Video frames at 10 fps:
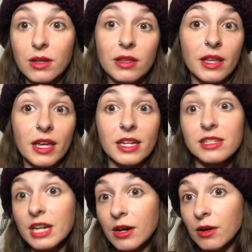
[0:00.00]
like
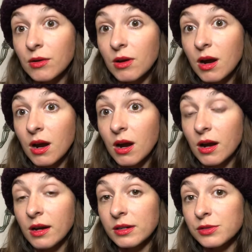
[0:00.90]
tarot
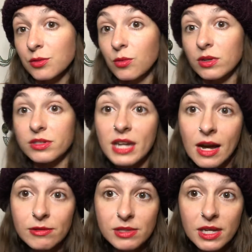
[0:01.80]
cards or
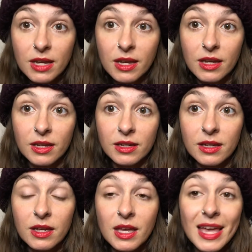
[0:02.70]
dowsing,